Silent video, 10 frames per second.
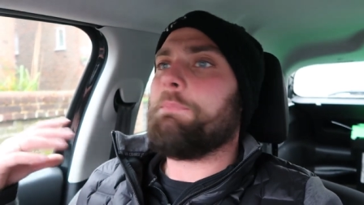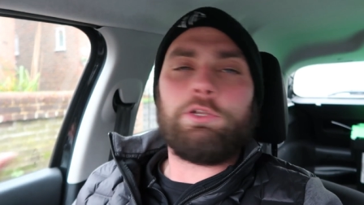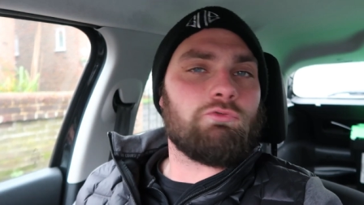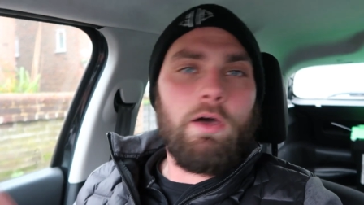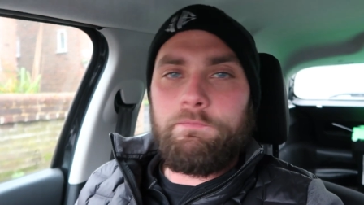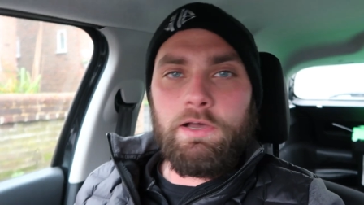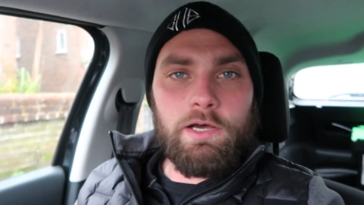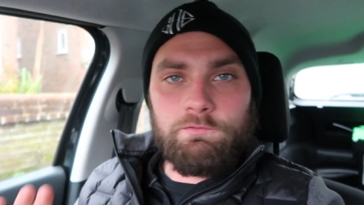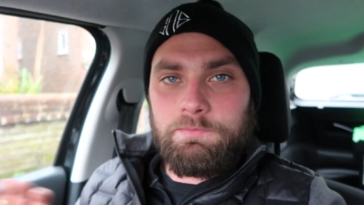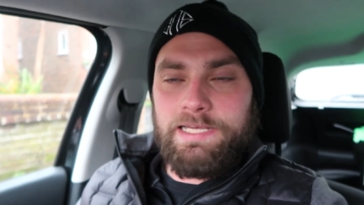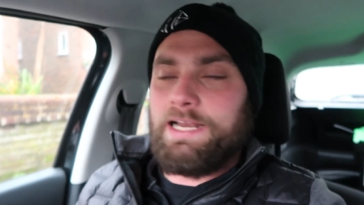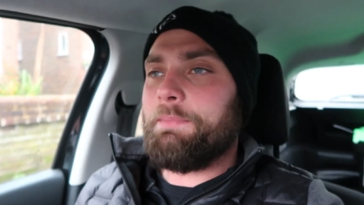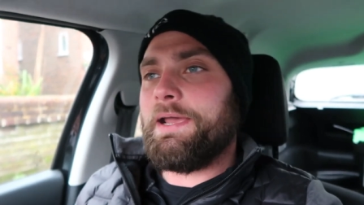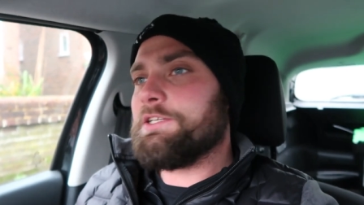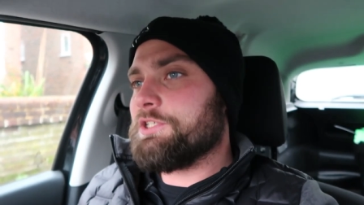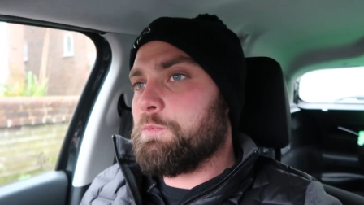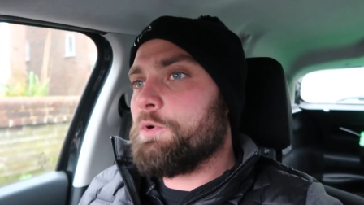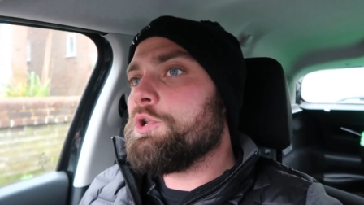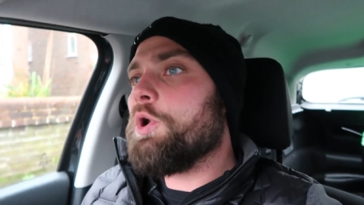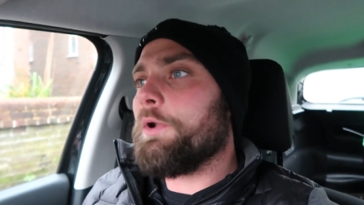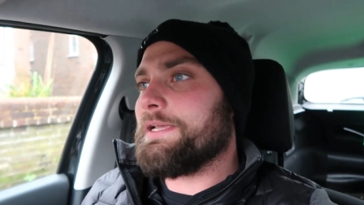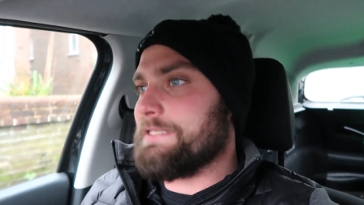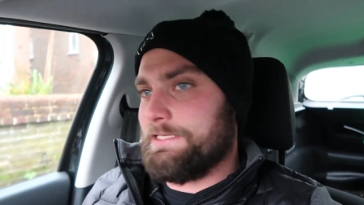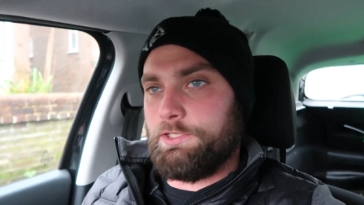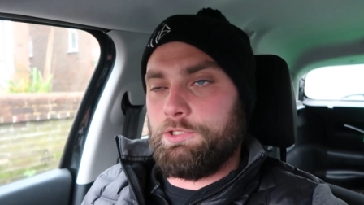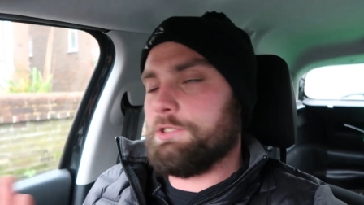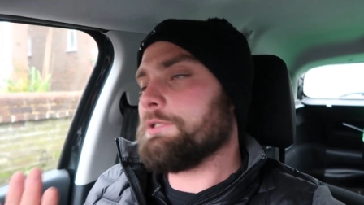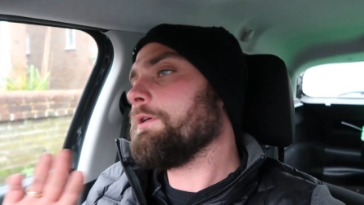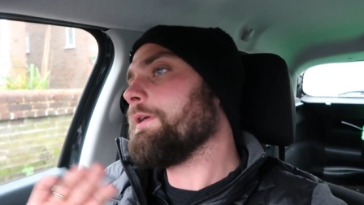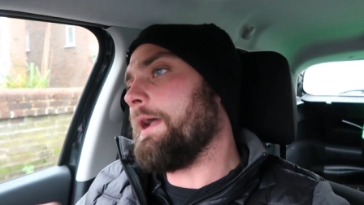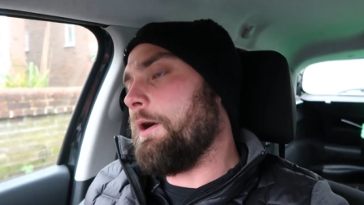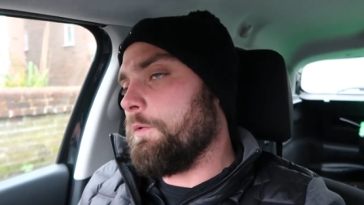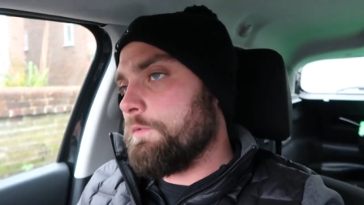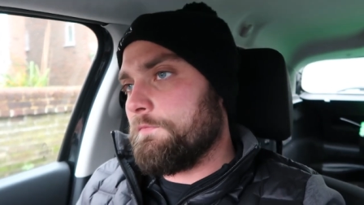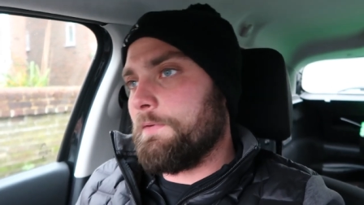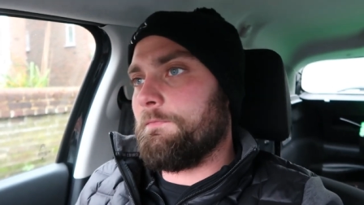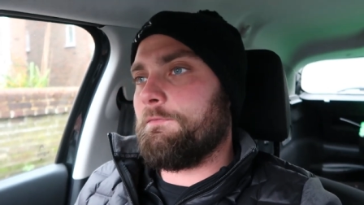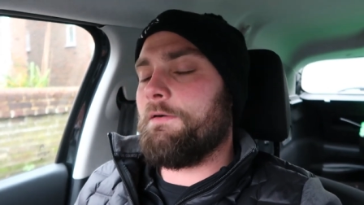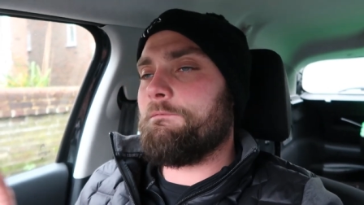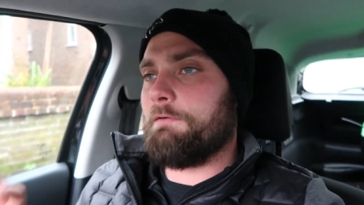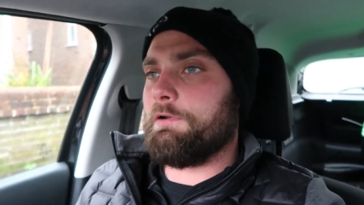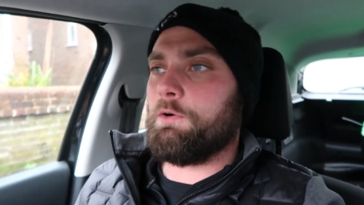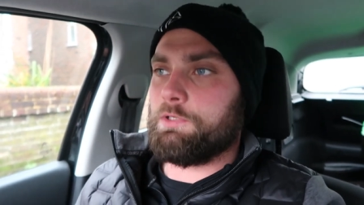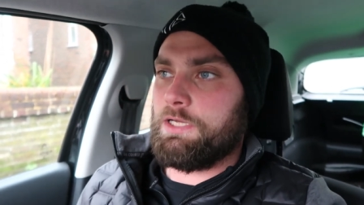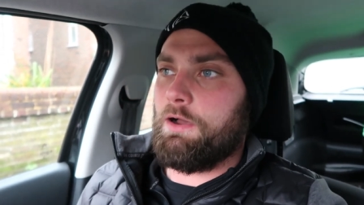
But driving irons from TaylorMade just were non-existent. You just couldn't get hold of them for a very long